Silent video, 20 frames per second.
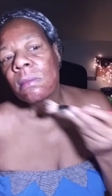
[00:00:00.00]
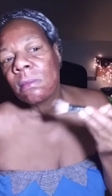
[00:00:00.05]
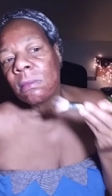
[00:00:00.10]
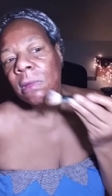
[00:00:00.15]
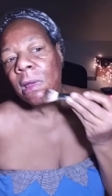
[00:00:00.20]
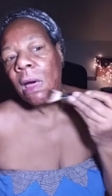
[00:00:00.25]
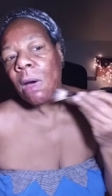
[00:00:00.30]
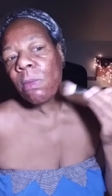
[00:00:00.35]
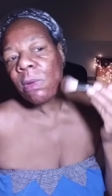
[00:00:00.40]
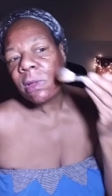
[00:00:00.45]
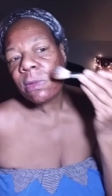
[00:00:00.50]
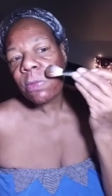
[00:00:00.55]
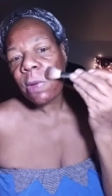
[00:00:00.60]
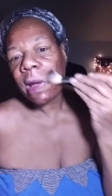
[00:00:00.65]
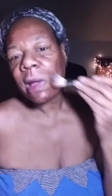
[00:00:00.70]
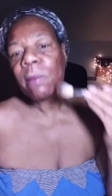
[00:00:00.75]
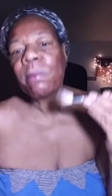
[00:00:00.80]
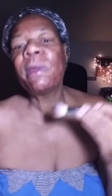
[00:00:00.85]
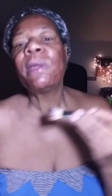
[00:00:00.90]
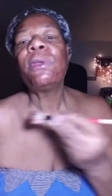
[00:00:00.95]
Now I always
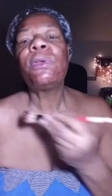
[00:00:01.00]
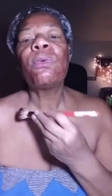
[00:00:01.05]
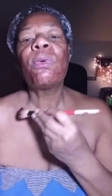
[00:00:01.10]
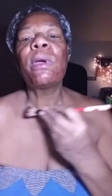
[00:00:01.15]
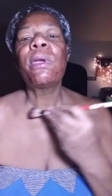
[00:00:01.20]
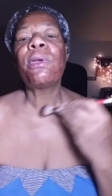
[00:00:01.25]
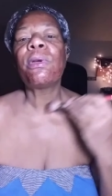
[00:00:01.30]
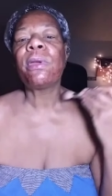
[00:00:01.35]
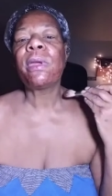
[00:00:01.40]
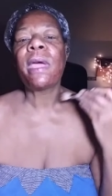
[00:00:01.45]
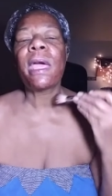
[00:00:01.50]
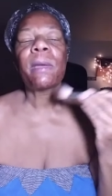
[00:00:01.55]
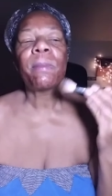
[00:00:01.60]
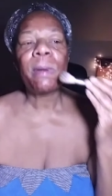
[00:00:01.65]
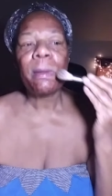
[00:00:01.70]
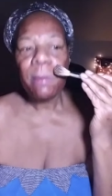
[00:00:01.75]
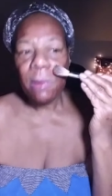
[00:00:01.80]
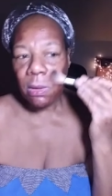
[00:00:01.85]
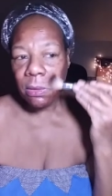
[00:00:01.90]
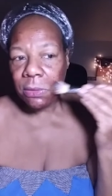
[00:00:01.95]
recommend doing your neck,
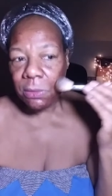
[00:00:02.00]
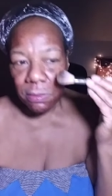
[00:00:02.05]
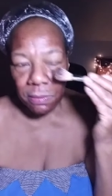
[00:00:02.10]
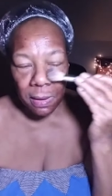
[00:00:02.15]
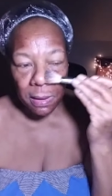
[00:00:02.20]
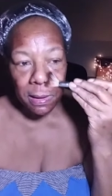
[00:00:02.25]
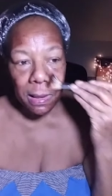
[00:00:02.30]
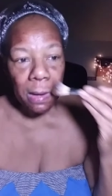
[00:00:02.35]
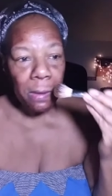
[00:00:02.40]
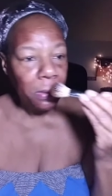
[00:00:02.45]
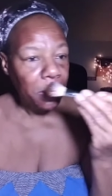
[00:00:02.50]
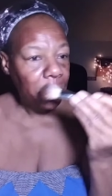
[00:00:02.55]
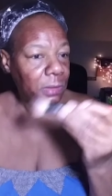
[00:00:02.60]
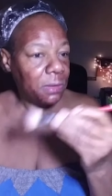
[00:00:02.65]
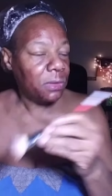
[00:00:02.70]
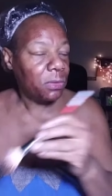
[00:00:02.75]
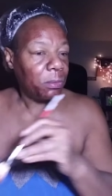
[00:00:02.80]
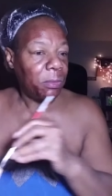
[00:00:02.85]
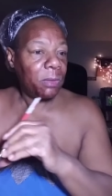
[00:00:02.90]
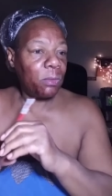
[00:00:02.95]
but I'm not going to do that now because
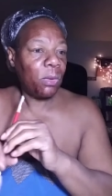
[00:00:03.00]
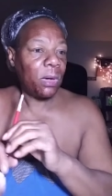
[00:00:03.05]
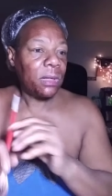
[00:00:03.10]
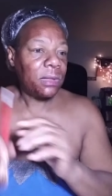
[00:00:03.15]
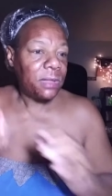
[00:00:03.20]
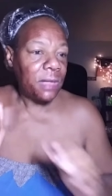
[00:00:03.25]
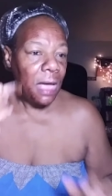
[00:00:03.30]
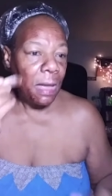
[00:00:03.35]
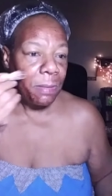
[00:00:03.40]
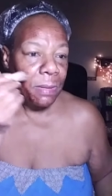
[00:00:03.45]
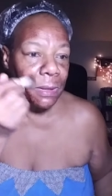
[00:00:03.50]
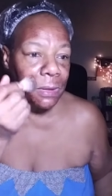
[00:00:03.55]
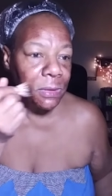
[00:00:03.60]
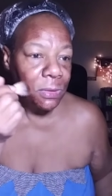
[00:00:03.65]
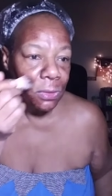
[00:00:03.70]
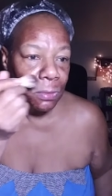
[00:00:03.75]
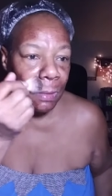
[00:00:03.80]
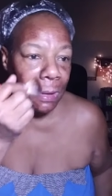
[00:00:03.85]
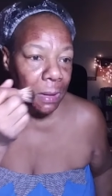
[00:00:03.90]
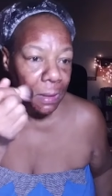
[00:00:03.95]
it's going to be one-time
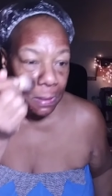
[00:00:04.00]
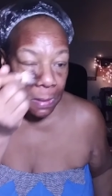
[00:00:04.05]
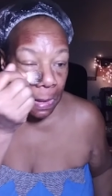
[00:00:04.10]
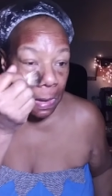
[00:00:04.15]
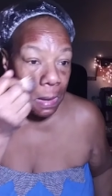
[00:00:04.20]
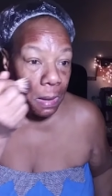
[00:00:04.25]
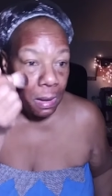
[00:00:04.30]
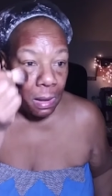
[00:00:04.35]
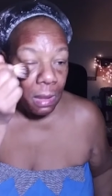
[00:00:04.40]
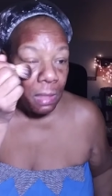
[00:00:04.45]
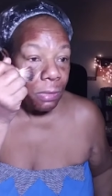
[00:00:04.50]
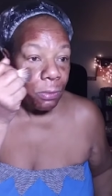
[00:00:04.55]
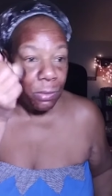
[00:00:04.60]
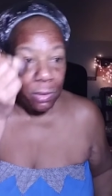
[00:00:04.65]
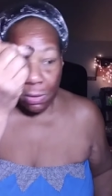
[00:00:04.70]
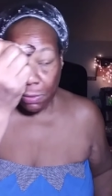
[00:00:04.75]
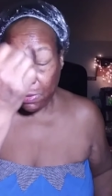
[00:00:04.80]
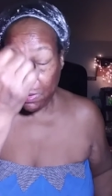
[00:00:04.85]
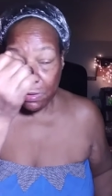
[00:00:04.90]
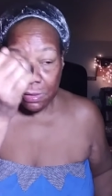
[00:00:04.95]
consuming, and 3
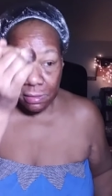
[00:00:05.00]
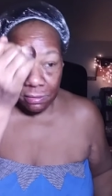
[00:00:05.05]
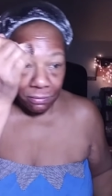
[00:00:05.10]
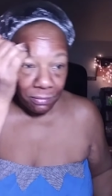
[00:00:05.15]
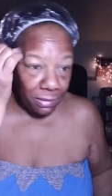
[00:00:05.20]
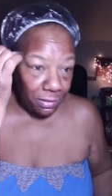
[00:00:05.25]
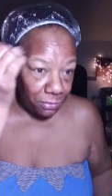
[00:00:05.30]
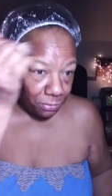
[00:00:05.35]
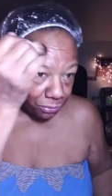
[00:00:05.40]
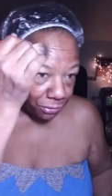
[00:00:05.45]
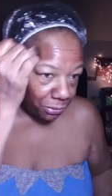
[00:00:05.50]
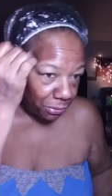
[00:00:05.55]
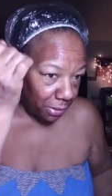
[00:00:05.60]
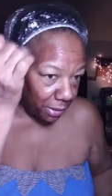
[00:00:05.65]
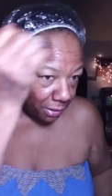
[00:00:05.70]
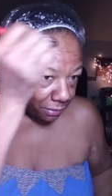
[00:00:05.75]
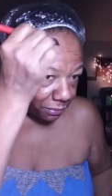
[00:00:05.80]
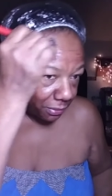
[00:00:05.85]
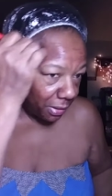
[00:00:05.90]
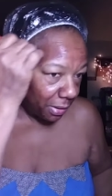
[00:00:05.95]
already did a facial 2
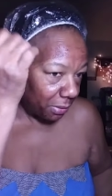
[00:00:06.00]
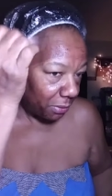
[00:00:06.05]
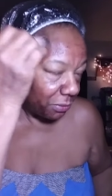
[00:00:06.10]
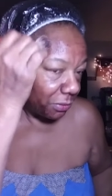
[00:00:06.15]
days ago.